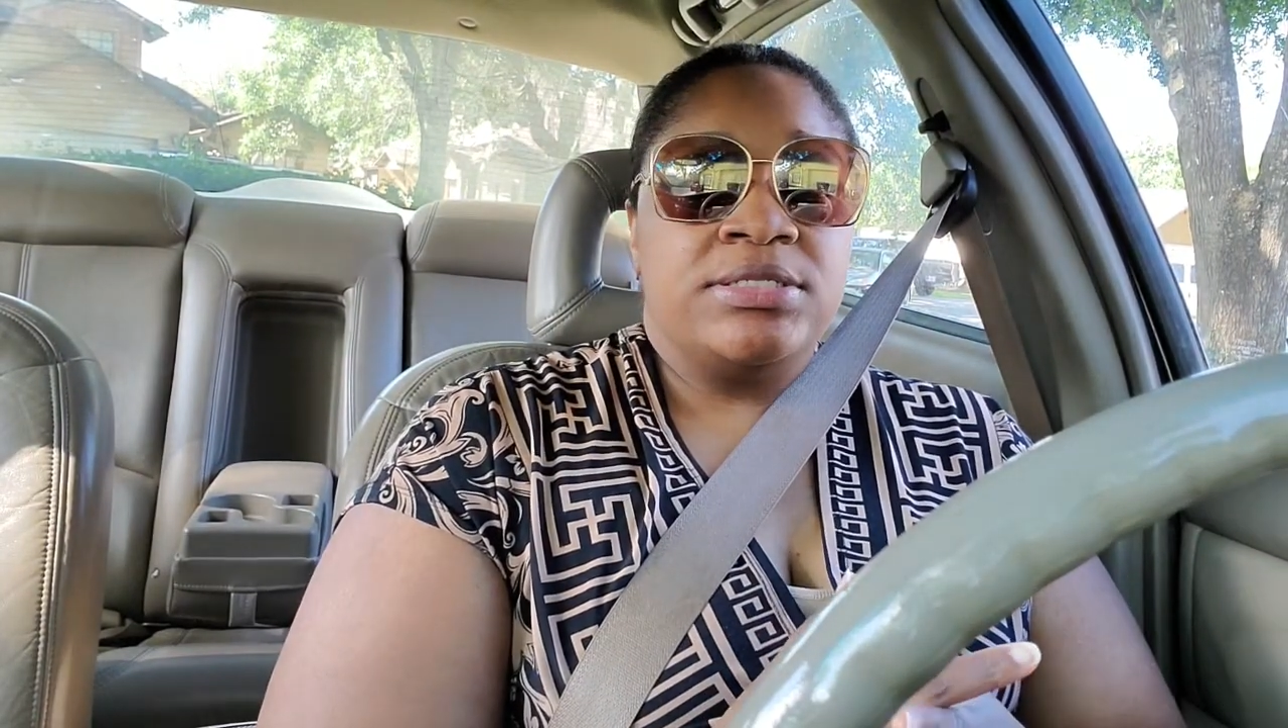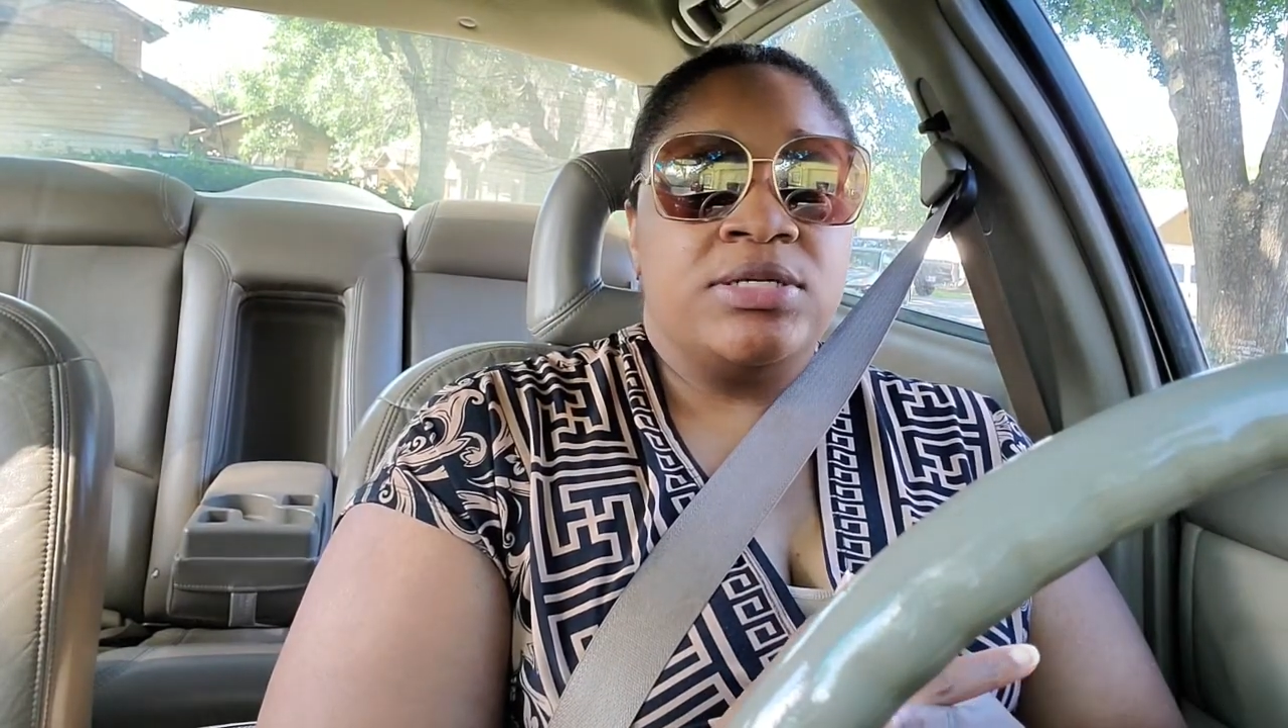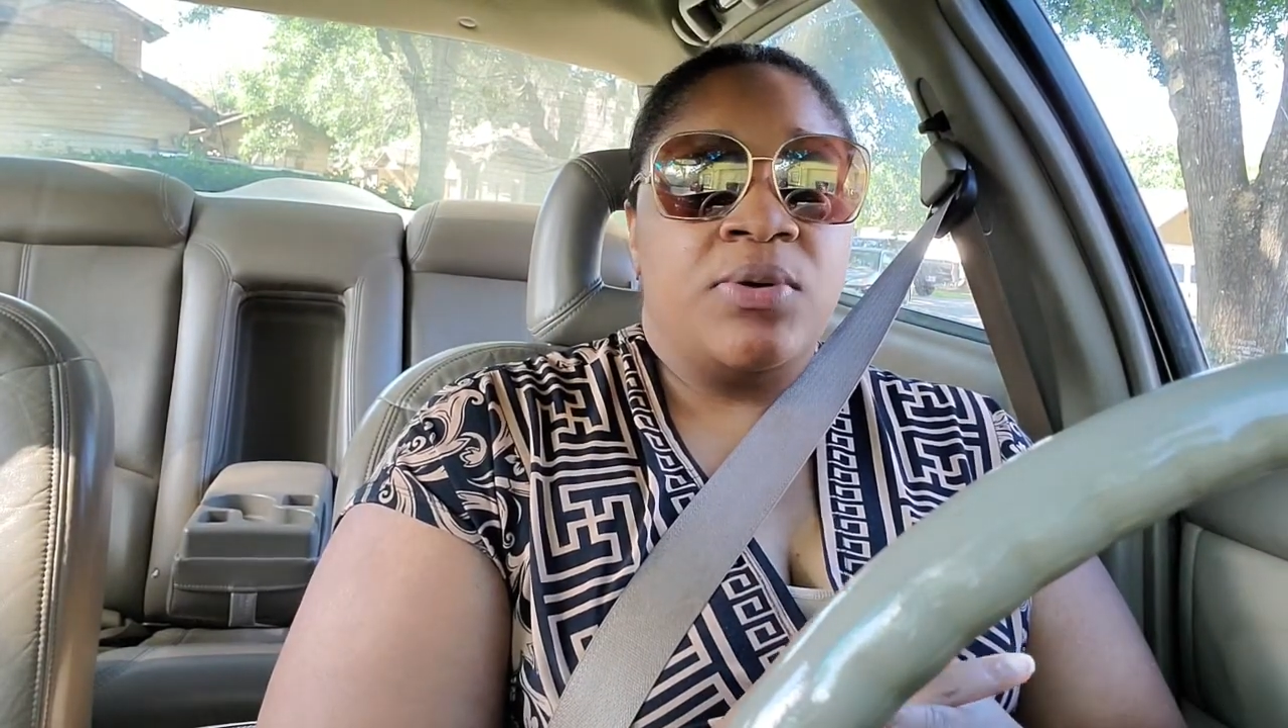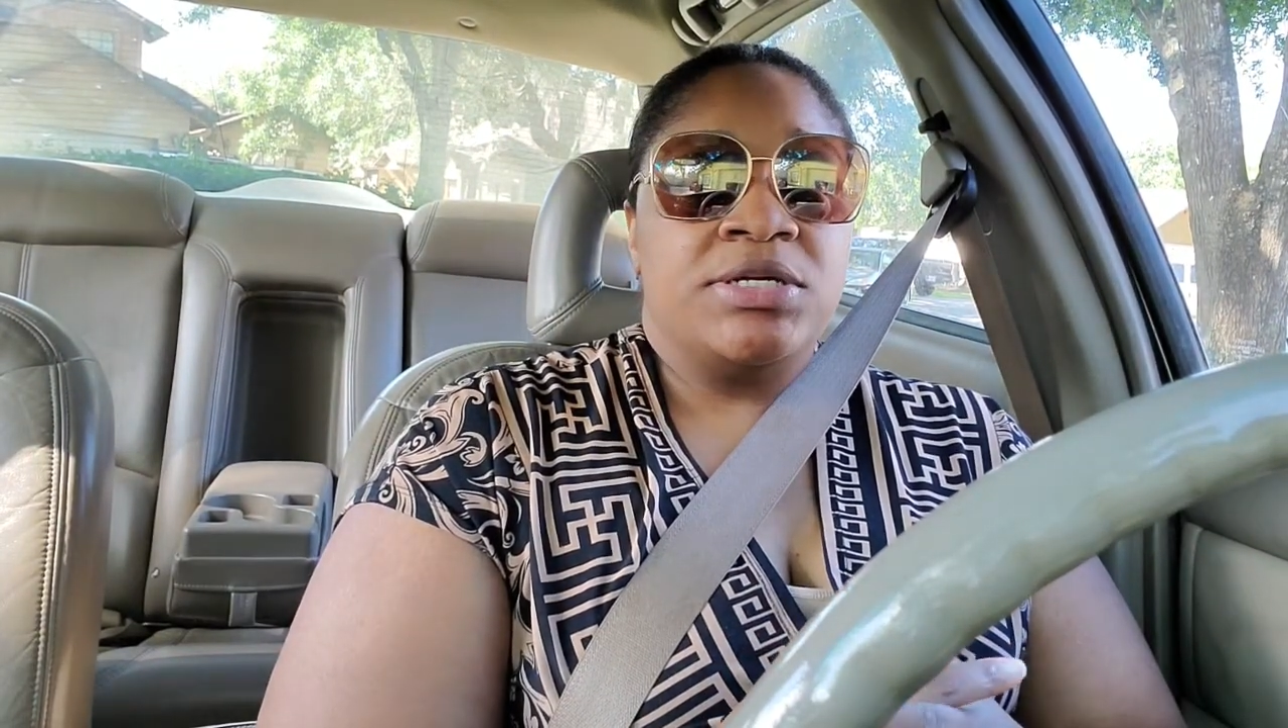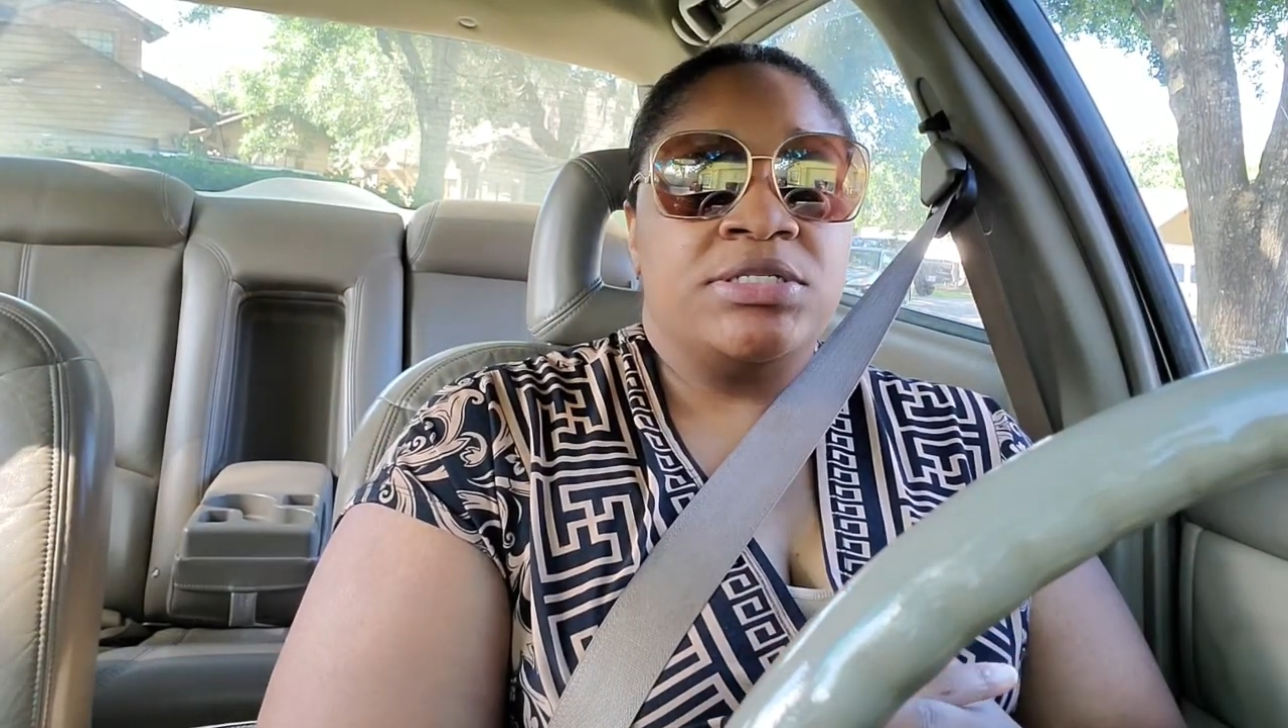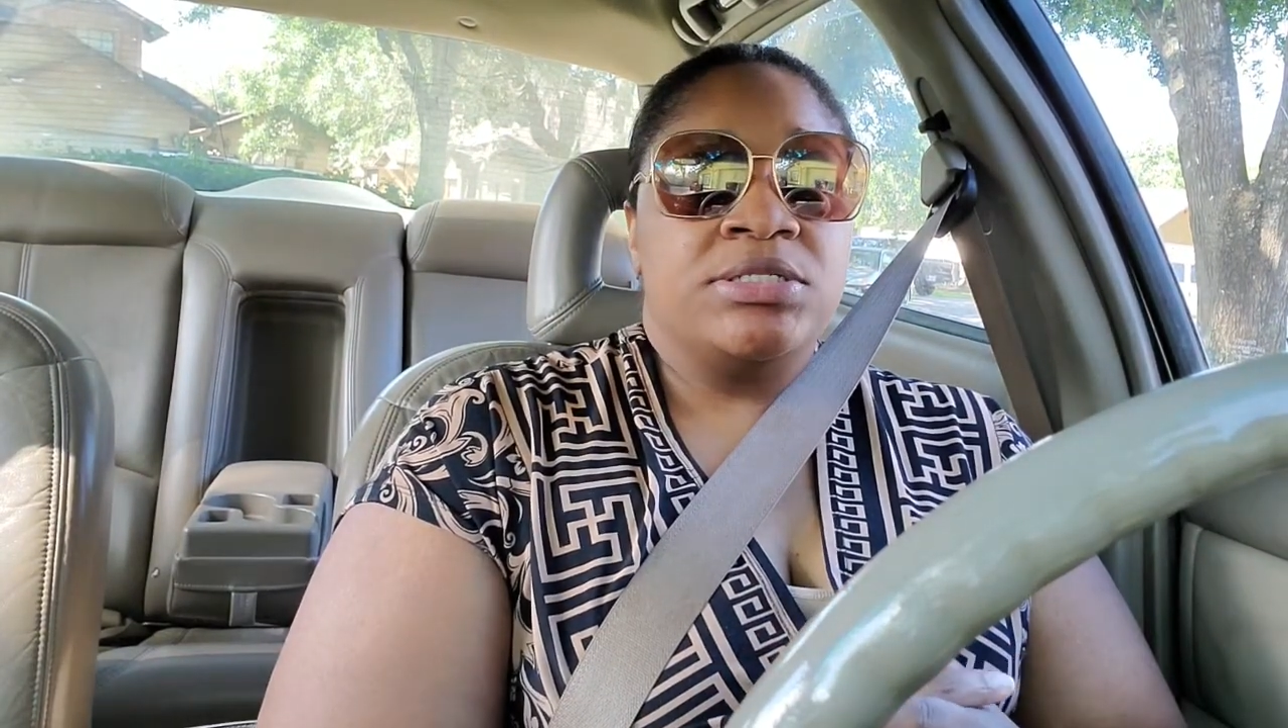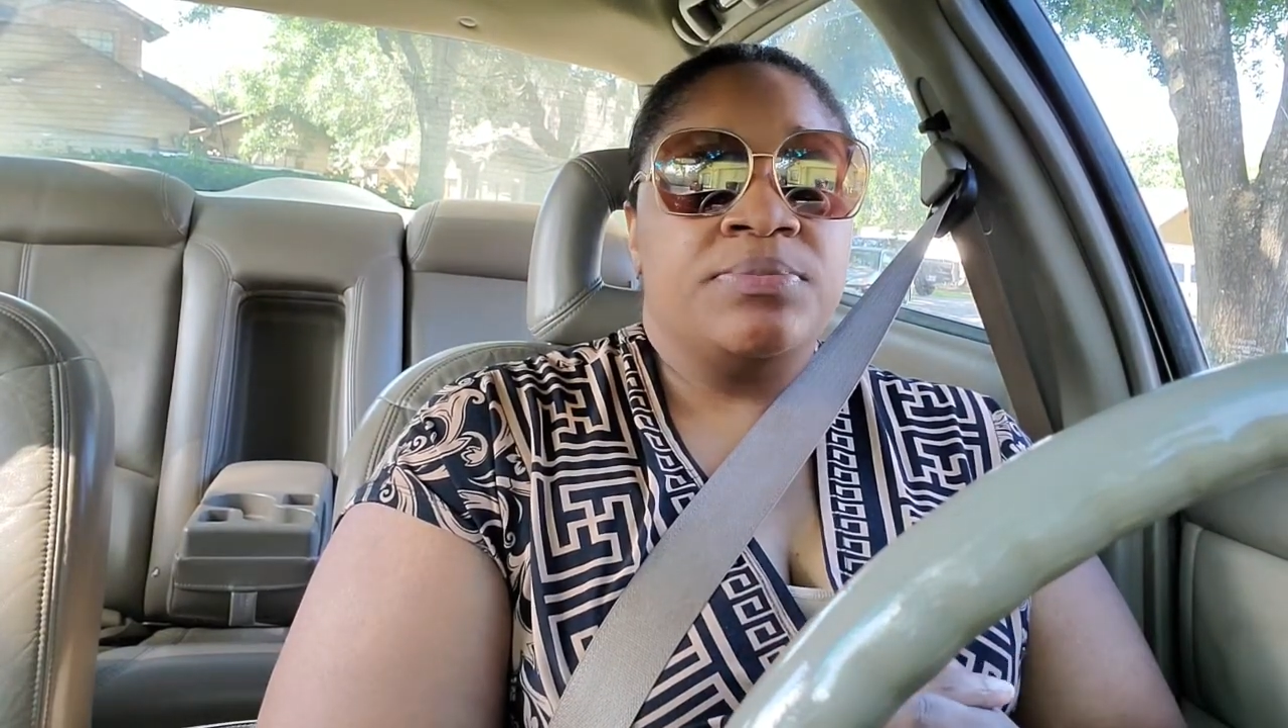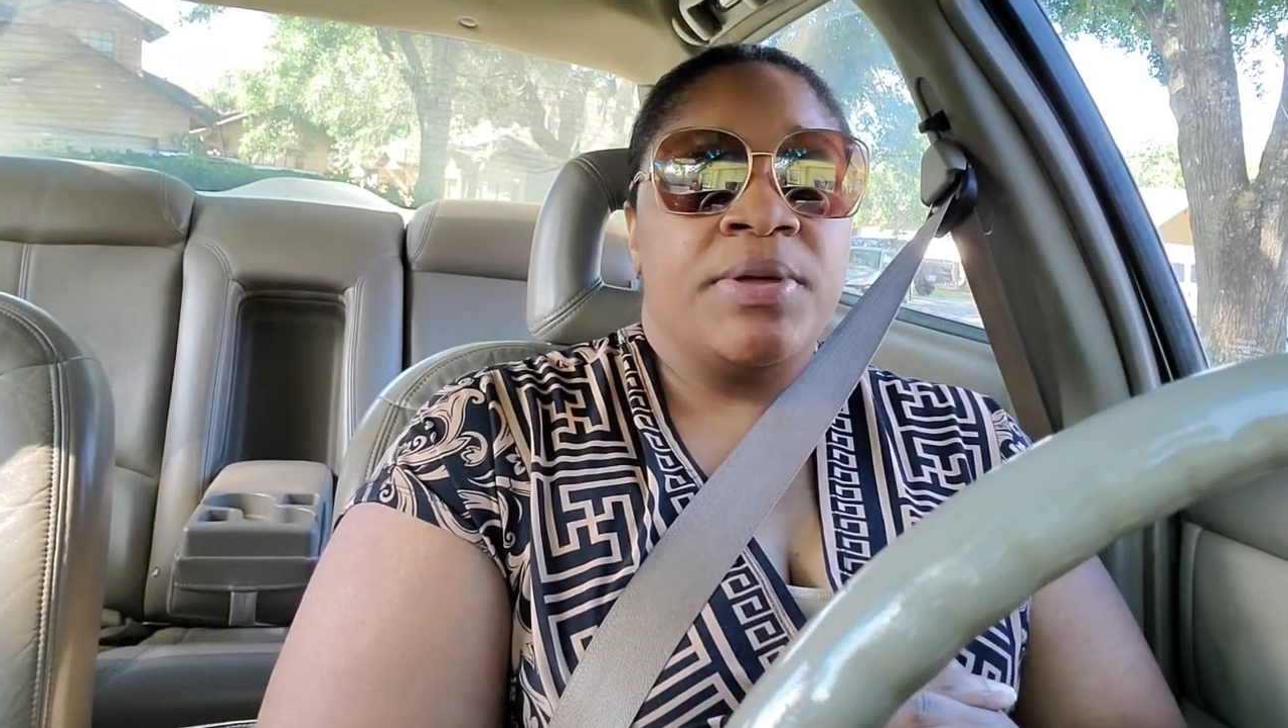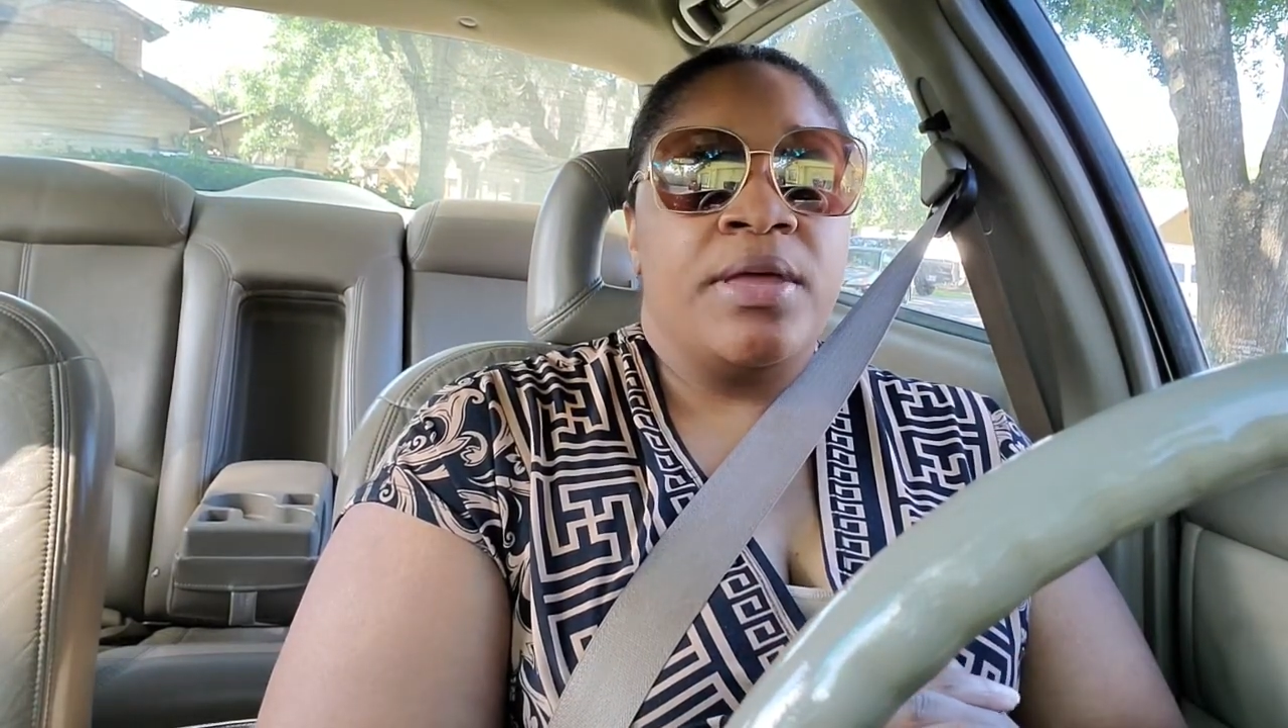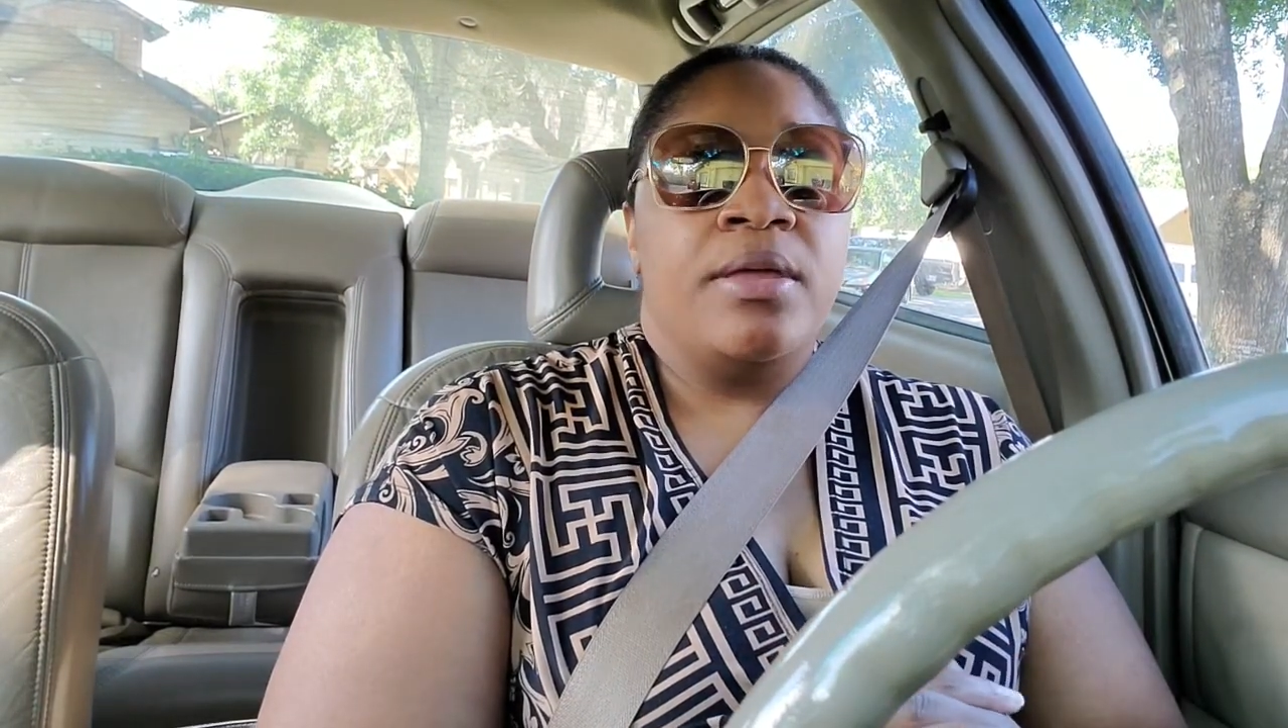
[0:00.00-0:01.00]
any questions,
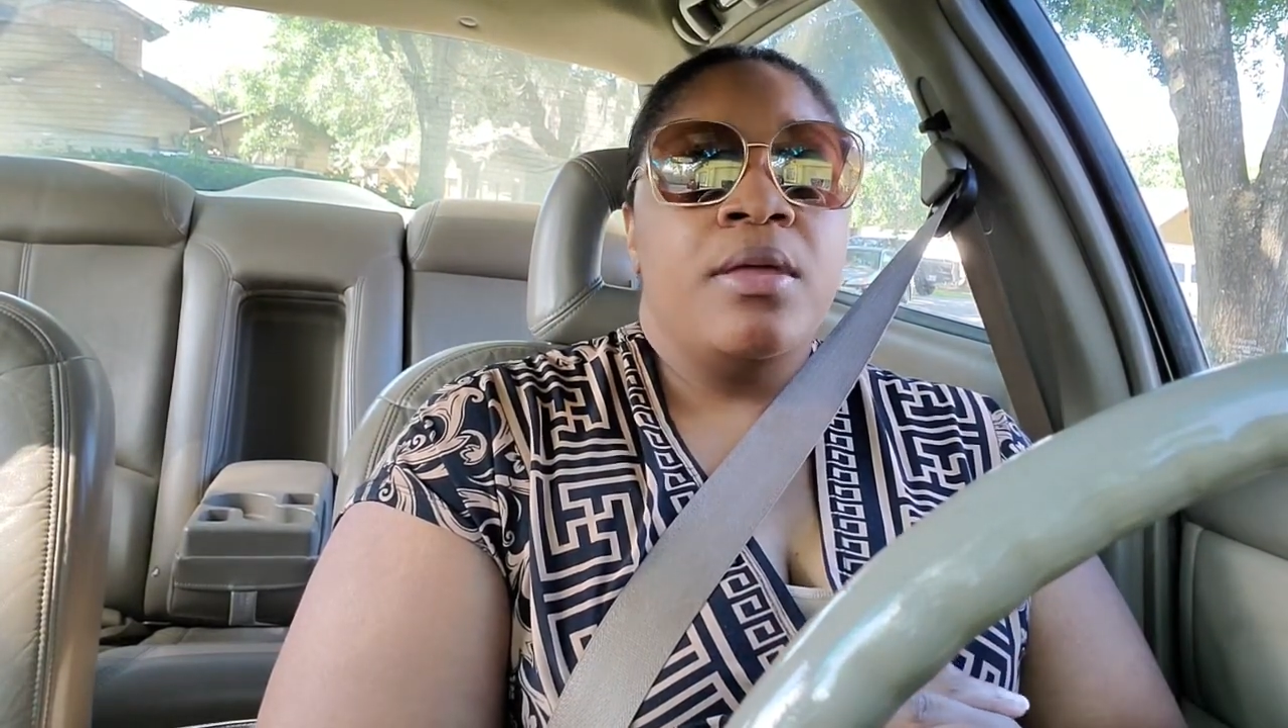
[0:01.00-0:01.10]
but